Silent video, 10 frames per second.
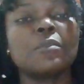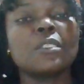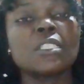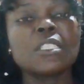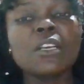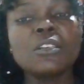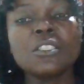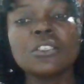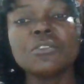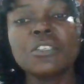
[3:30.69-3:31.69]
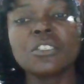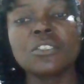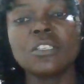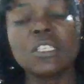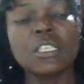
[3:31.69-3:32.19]
Second
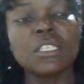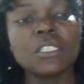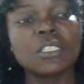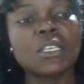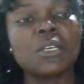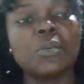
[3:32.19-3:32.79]
generation is